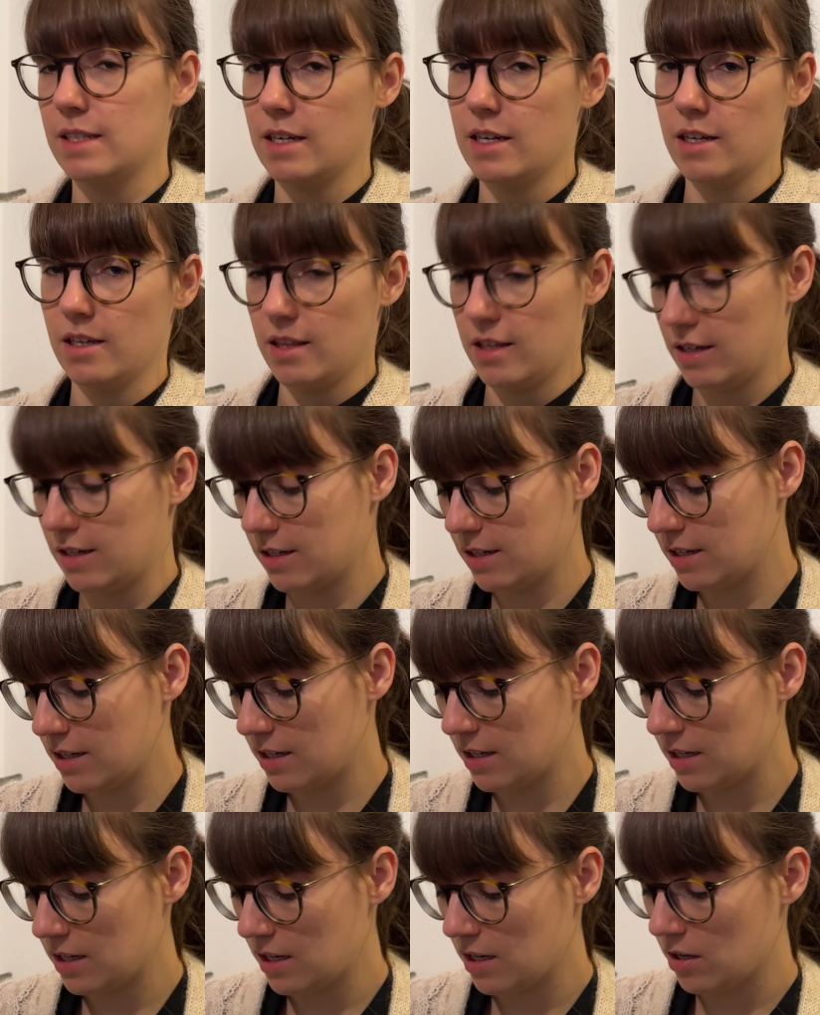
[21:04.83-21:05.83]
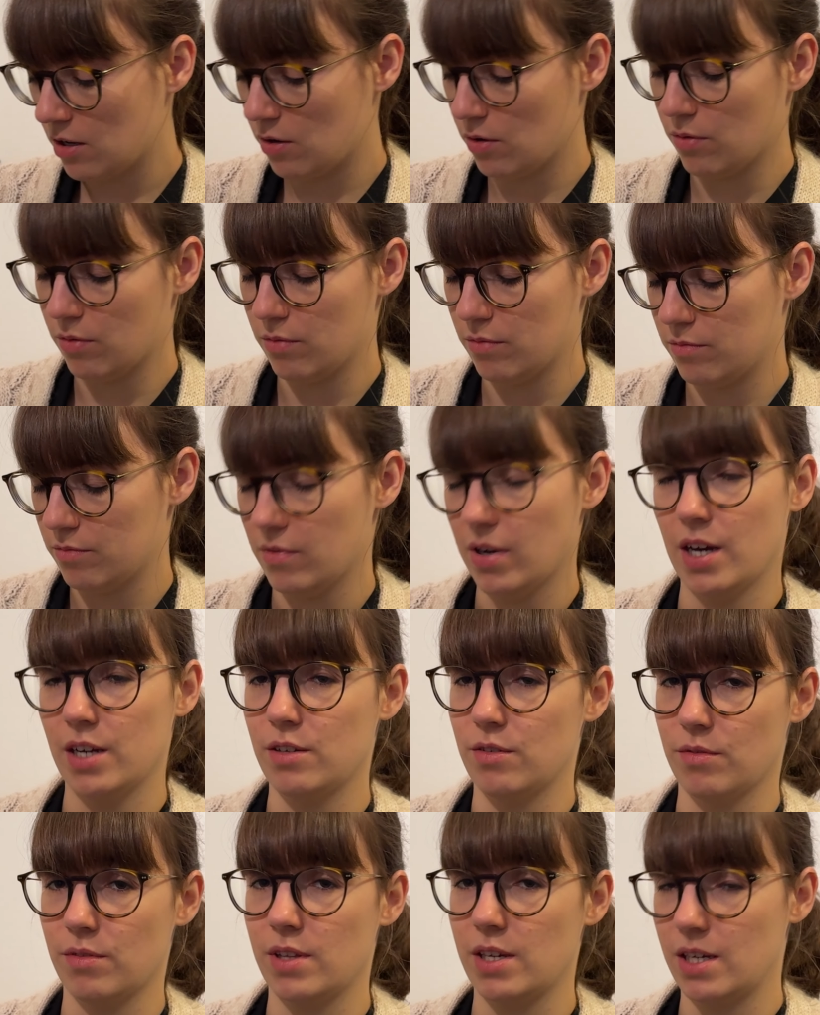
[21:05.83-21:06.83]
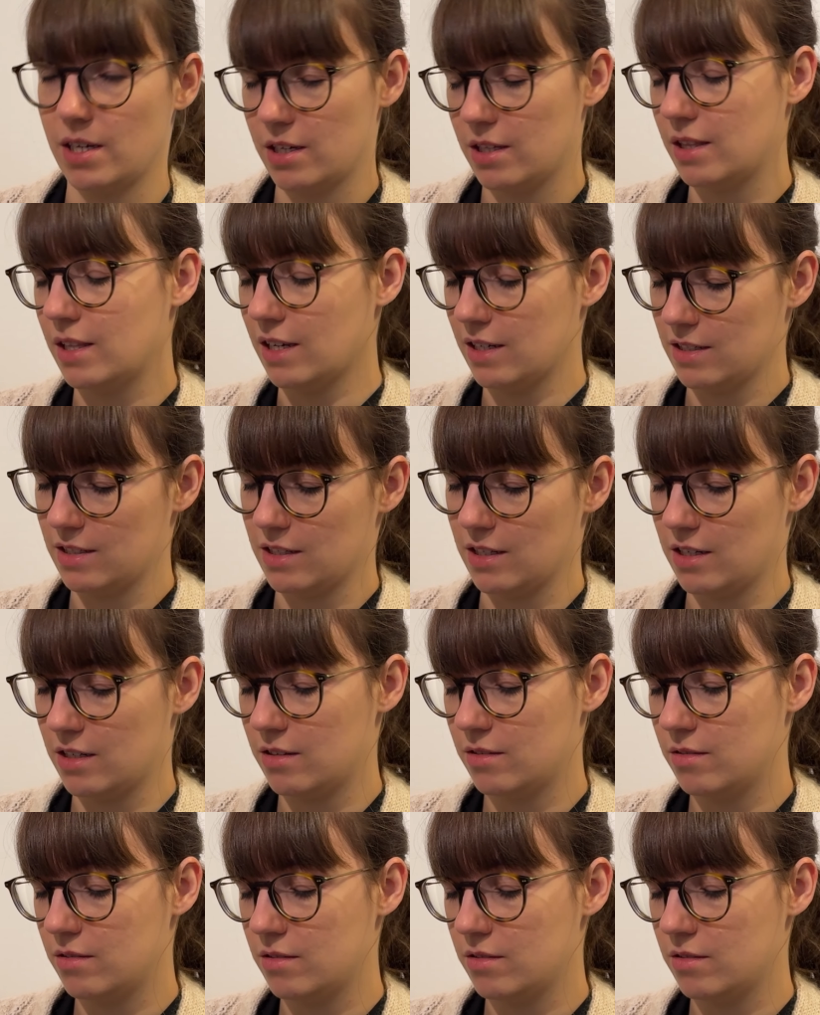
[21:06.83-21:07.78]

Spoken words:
year, I think. Oh, I don't think, next year.